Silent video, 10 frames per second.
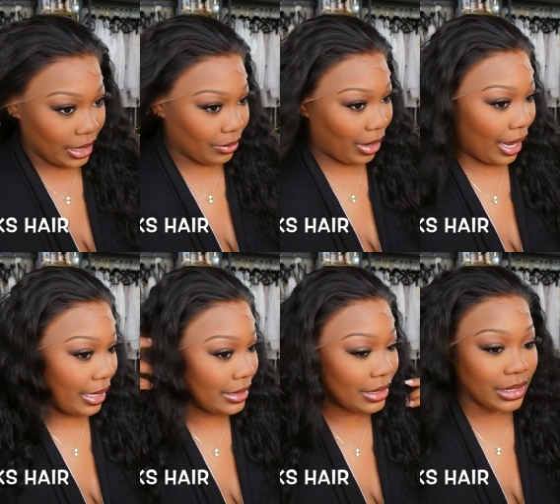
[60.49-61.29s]
like
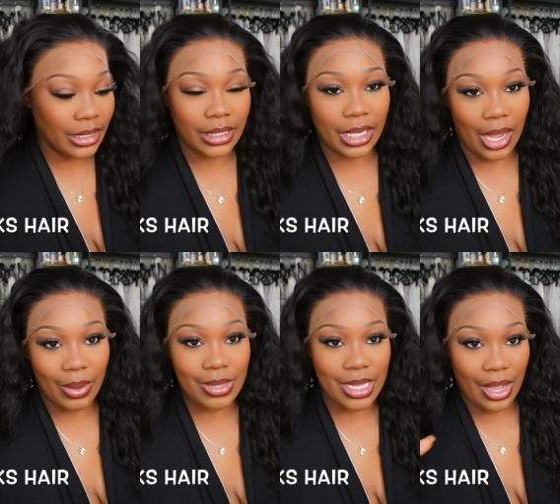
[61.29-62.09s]
it's good to
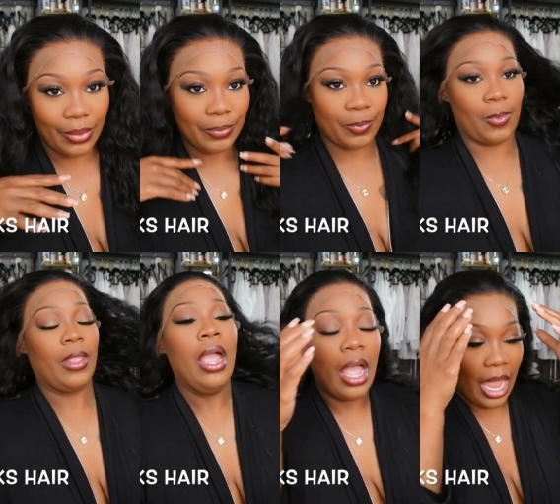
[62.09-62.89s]
go. So
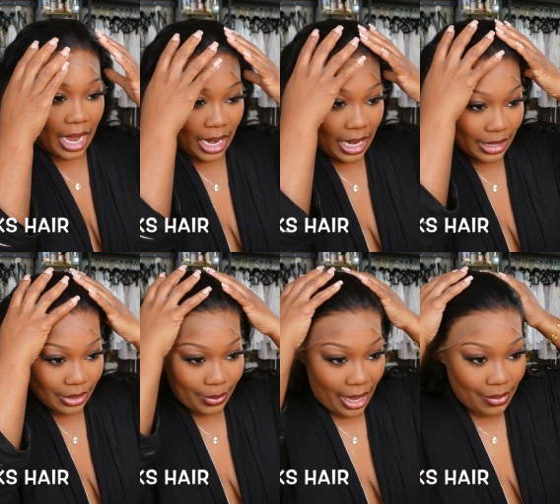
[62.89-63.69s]
and
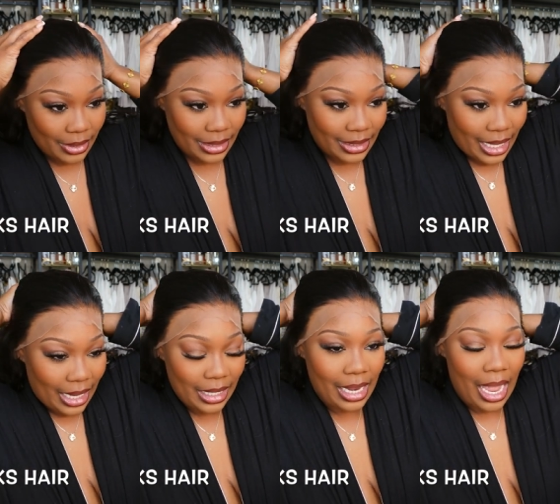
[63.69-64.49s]
the way I want to
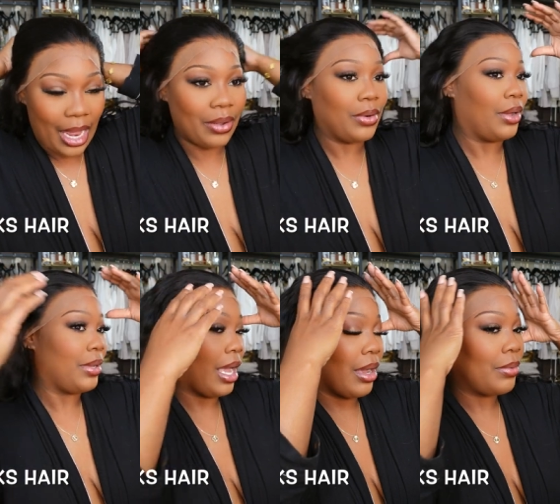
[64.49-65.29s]
style it, I don't know
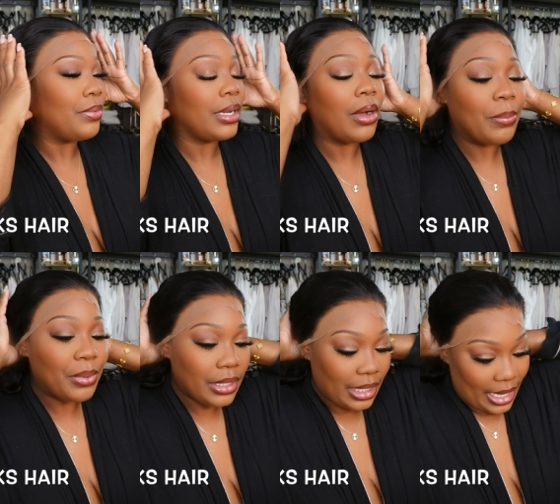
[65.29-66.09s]
y'all. We're going to
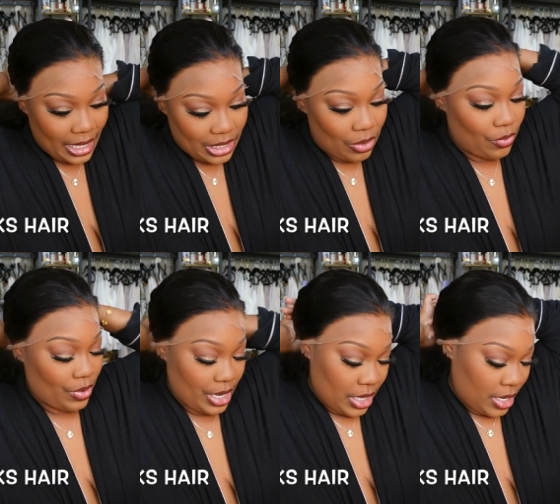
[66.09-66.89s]
put the lace
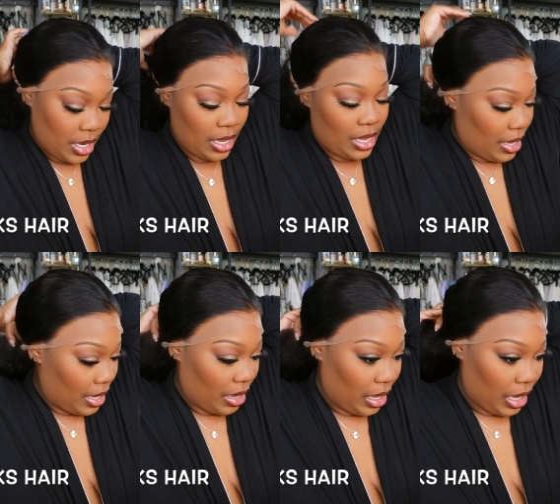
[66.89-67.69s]
on
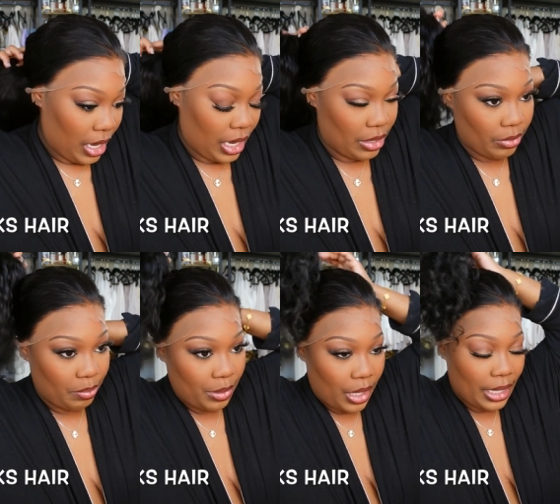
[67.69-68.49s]
and
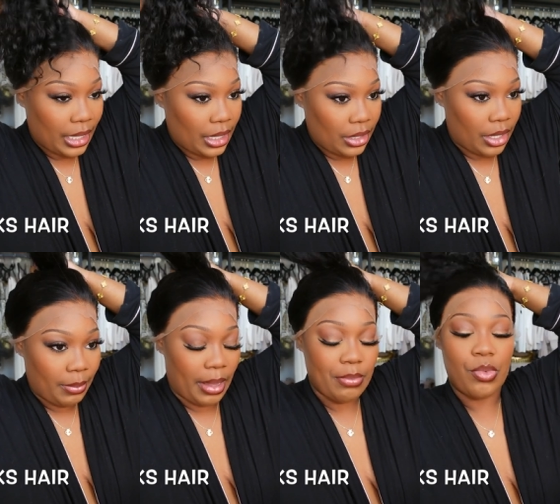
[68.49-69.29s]
pluck it a little
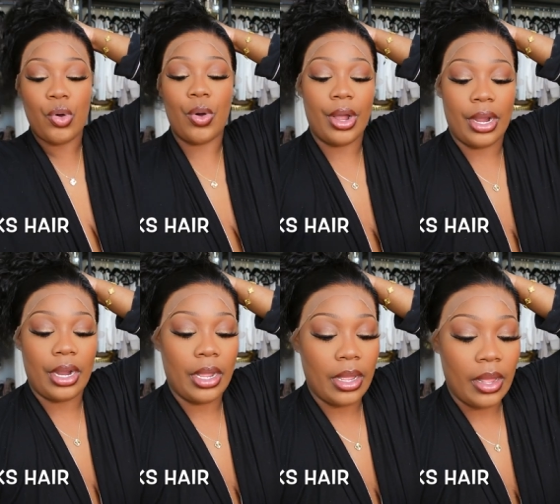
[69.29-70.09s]
bit
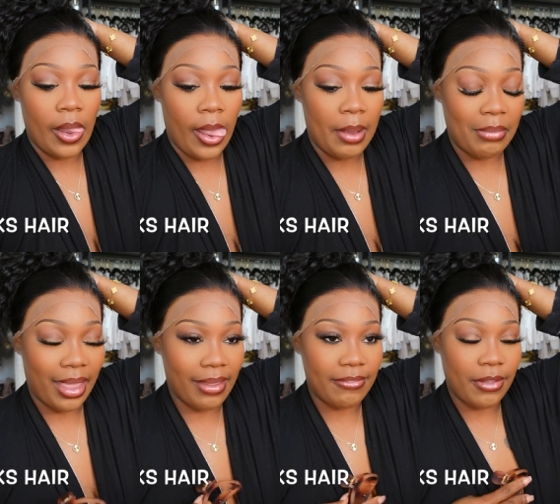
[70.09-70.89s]
more
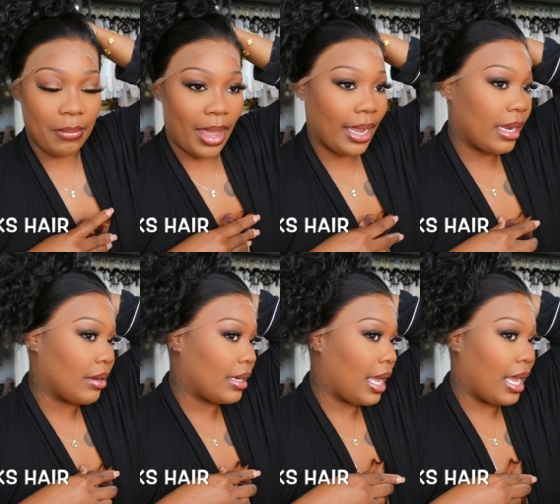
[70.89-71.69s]
make it fit my
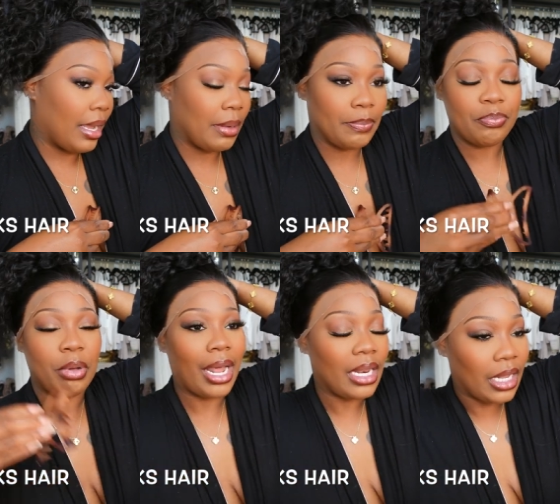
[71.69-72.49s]
hairline.
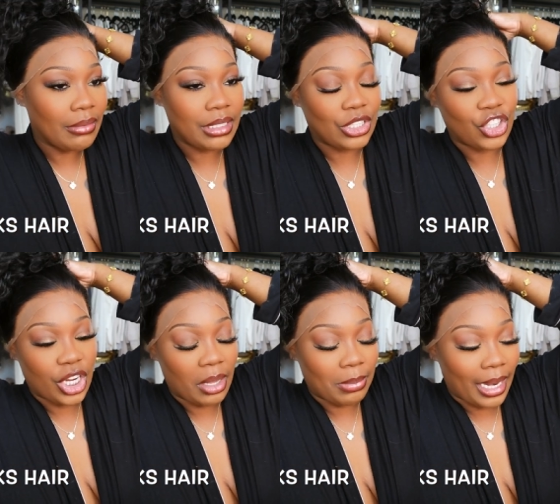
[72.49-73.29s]
But I love this
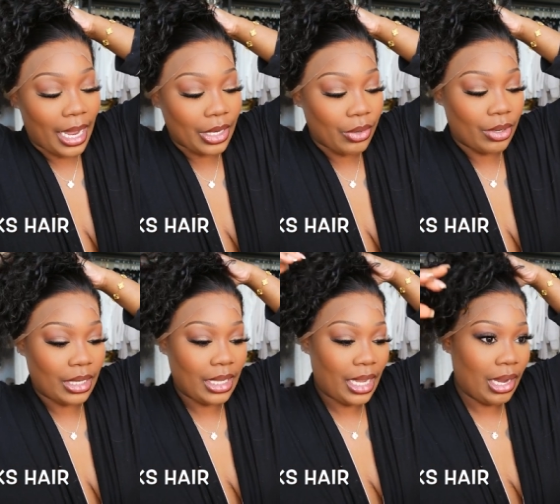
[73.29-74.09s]
jet black
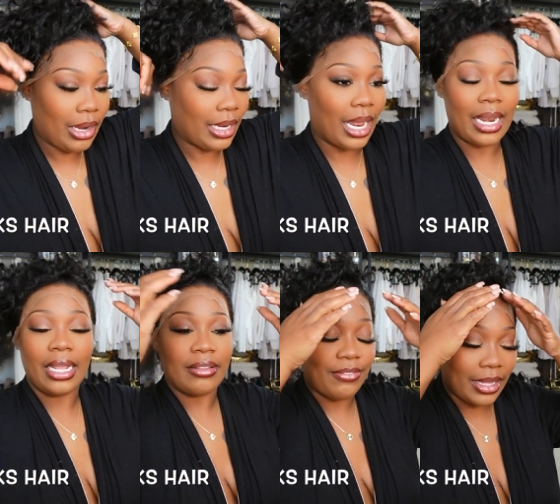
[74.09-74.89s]
curly hair and I
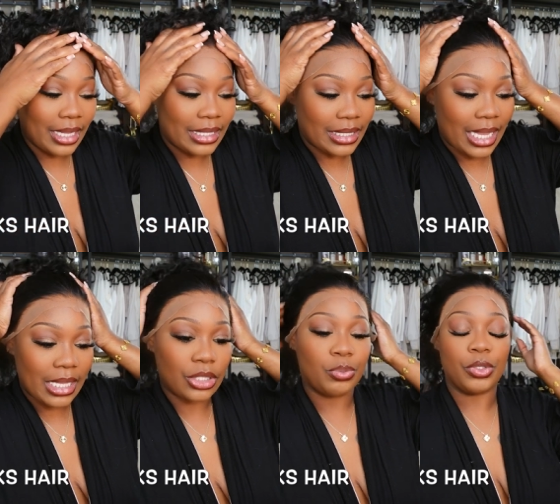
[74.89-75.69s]
like the fact that it's
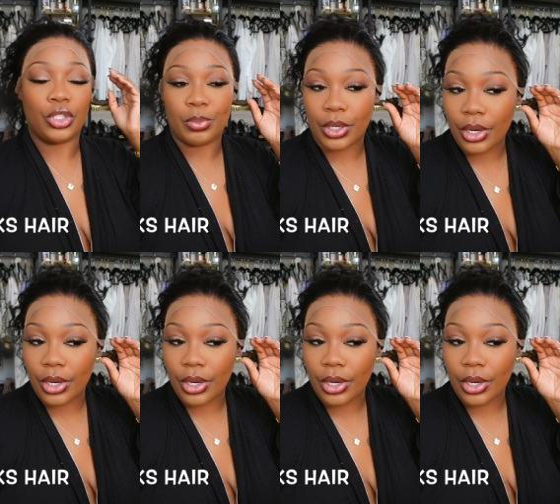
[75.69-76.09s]
not super, super